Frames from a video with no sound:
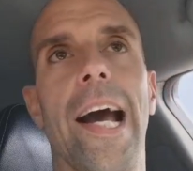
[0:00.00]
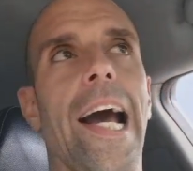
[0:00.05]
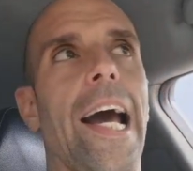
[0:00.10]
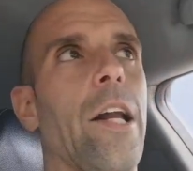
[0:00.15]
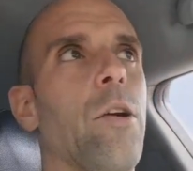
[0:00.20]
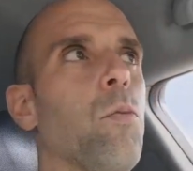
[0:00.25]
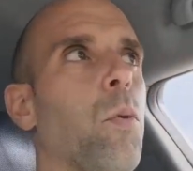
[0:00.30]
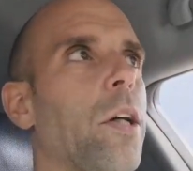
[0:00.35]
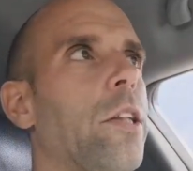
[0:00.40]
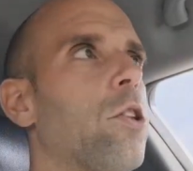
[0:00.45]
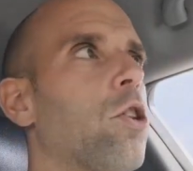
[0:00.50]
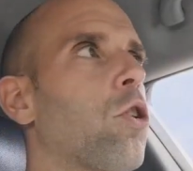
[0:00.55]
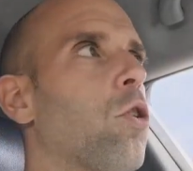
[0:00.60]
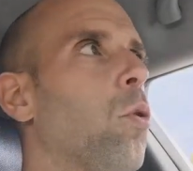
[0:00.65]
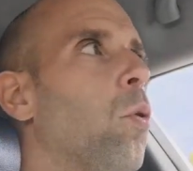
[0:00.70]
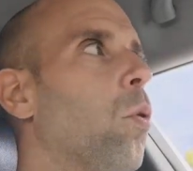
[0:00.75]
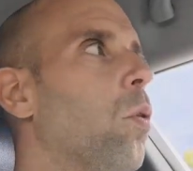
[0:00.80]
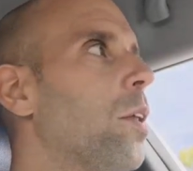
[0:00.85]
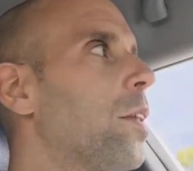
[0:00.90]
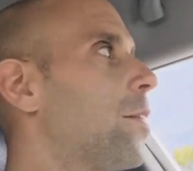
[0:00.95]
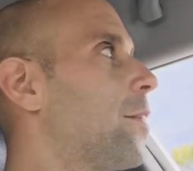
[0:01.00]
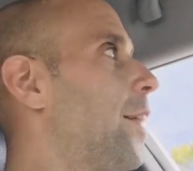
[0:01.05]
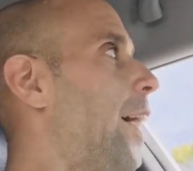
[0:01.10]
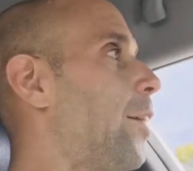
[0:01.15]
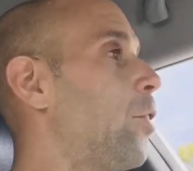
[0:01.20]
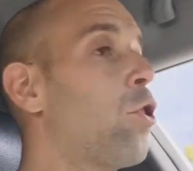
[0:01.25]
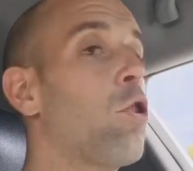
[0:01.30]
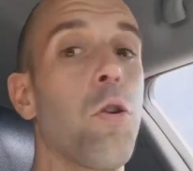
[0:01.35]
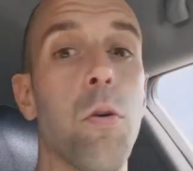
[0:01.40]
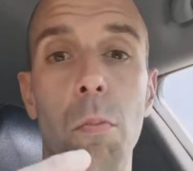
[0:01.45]
and what's cool is
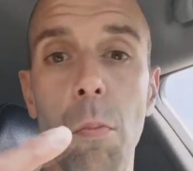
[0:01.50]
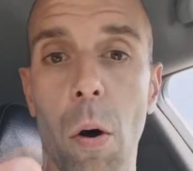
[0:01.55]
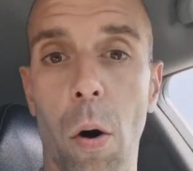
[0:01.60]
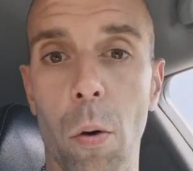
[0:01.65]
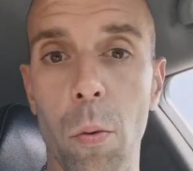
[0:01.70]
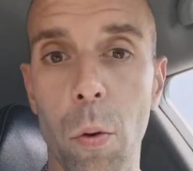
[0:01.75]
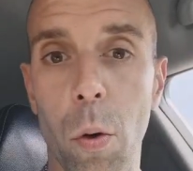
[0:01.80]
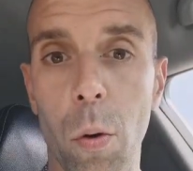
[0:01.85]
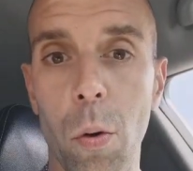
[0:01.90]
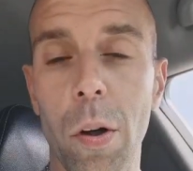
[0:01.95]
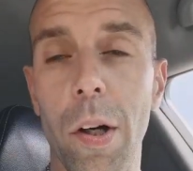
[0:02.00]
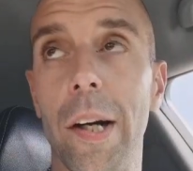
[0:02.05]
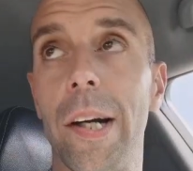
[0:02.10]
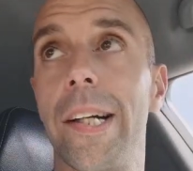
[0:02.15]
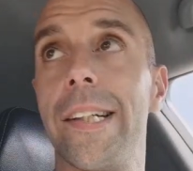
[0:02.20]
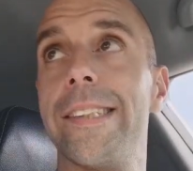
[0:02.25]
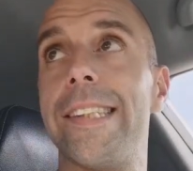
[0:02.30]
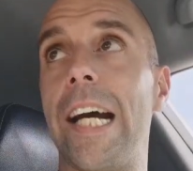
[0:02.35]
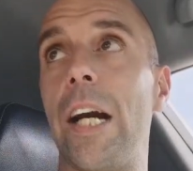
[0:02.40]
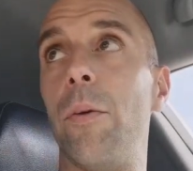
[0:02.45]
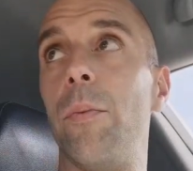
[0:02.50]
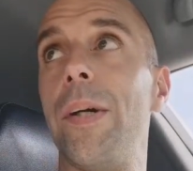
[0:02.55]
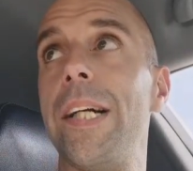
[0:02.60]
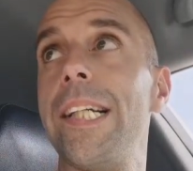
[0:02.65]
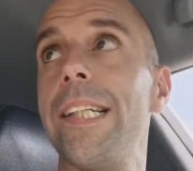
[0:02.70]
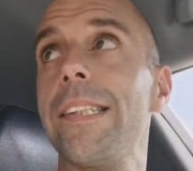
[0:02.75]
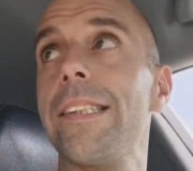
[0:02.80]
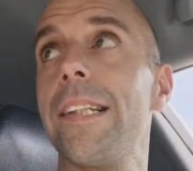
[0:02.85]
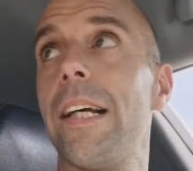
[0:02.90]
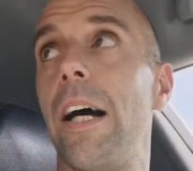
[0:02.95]
that tomorrow there
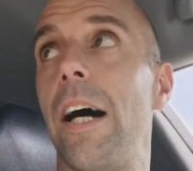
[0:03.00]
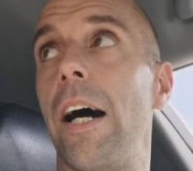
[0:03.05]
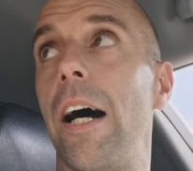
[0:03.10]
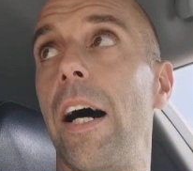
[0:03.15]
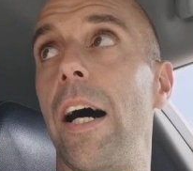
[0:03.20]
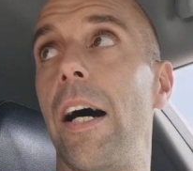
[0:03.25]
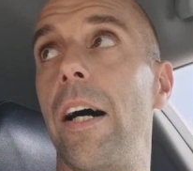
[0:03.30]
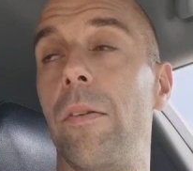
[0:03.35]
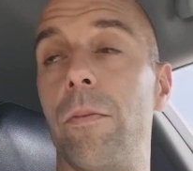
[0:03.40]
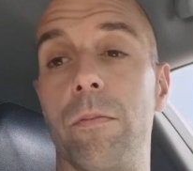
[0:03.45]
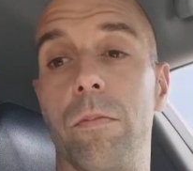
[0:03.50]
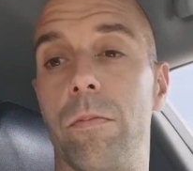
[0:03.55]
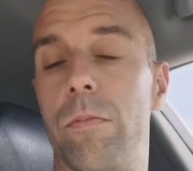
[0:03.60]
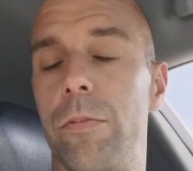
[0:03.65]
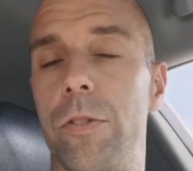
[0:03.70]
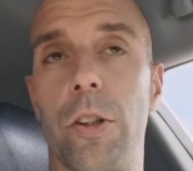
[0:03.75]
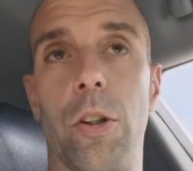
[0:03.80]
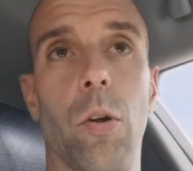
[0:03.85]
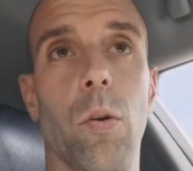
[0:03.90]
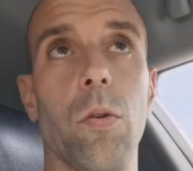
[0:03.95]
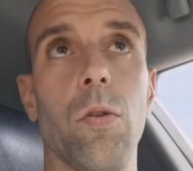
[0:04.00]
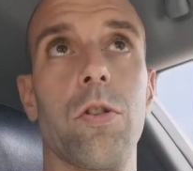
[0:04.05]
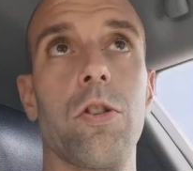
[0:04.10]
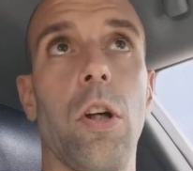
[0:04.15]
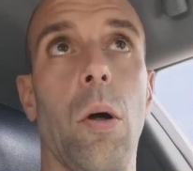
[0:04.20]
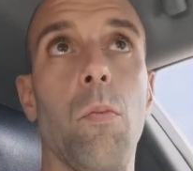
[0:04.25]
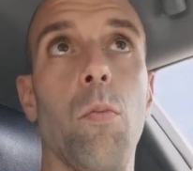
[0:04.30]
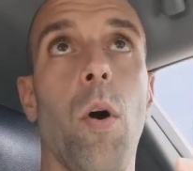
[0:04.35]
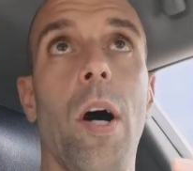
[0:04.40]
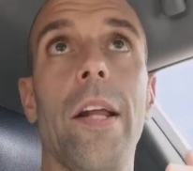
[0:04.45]
is, you know,
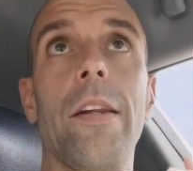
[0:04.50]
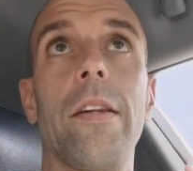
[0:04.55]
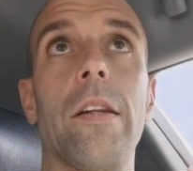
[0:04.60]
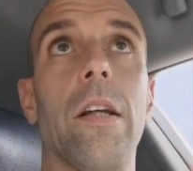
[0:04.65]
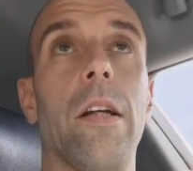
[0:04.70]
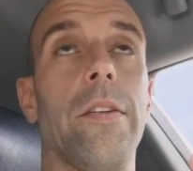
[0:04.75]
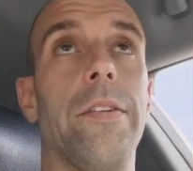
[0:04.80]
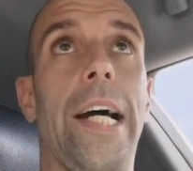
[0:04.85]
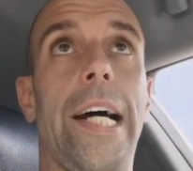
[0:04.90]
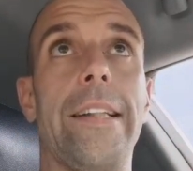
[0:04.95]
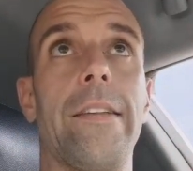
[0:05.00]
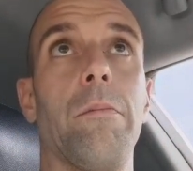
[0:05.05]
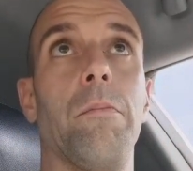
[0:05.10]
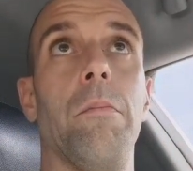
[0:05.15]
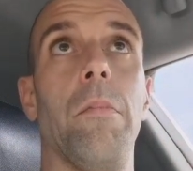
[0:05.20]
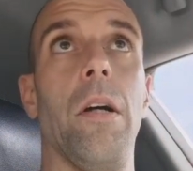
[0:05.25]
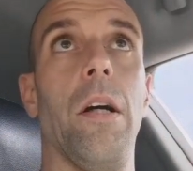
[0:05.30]
someone that